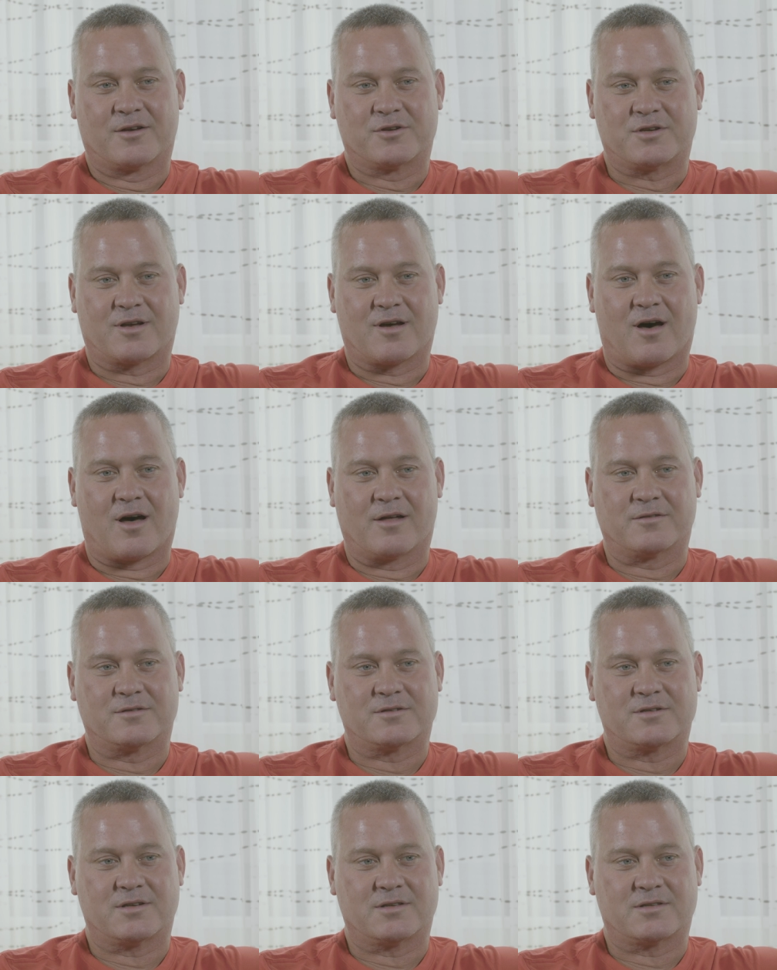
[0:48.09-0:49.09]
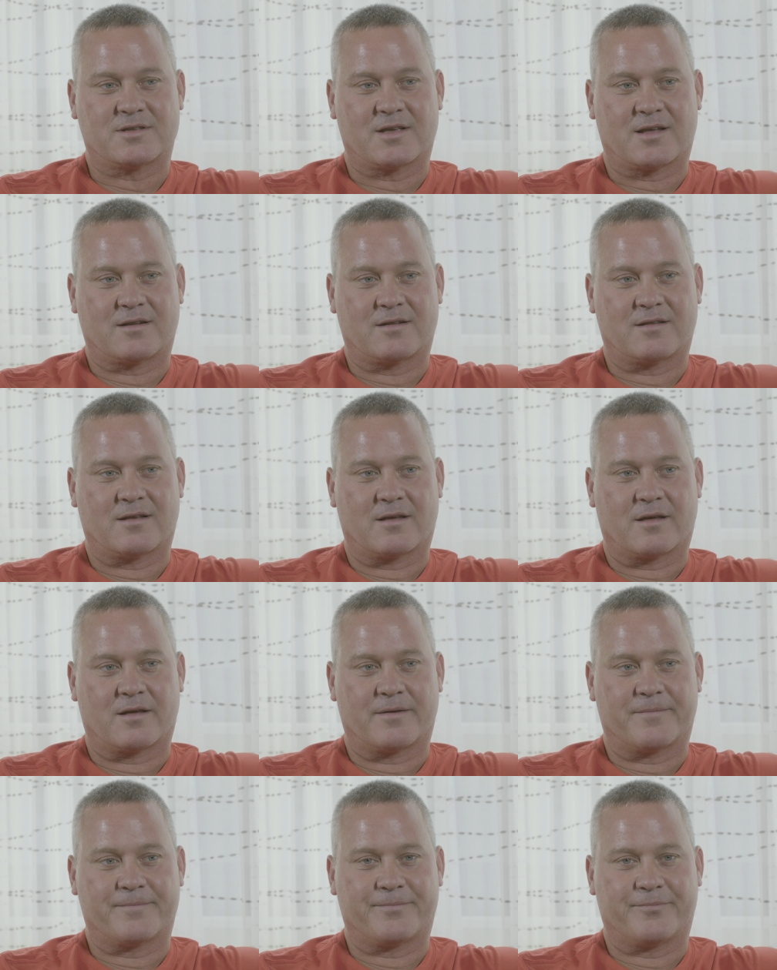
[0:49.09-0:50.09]
She called and she said,
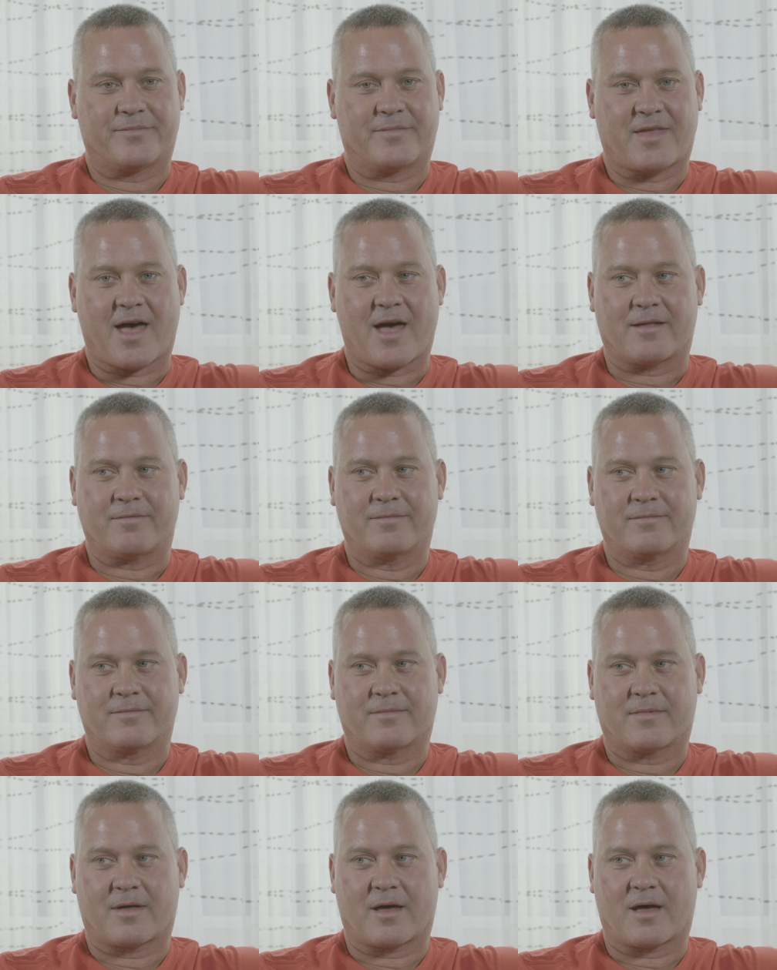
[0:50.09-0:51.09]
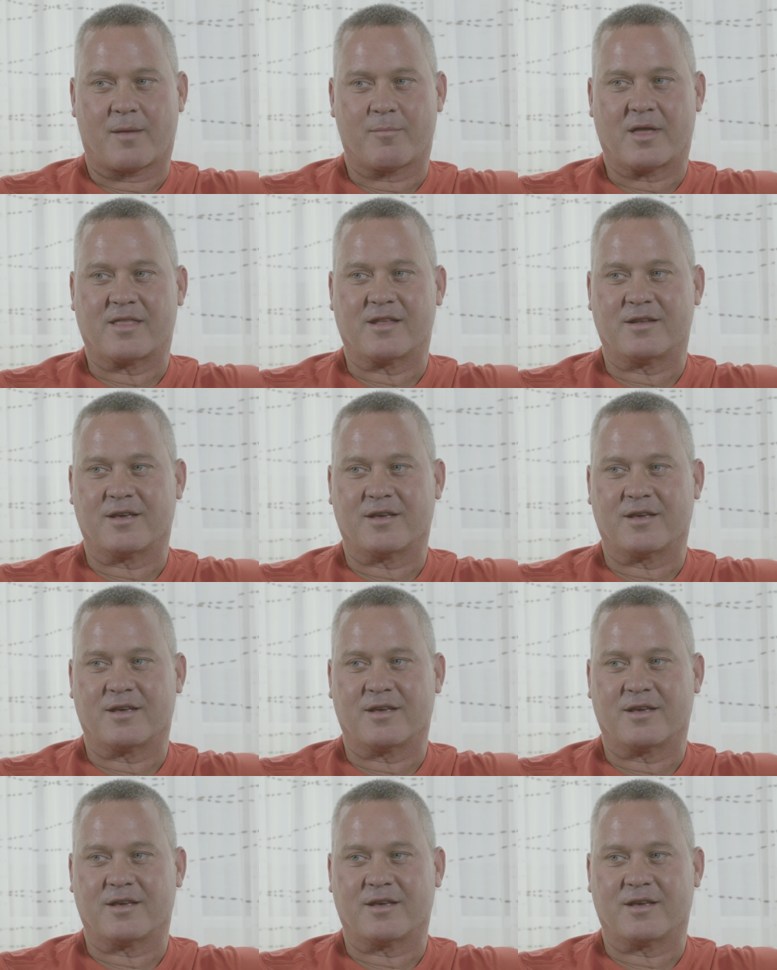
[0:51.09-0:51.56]
Dad, I made the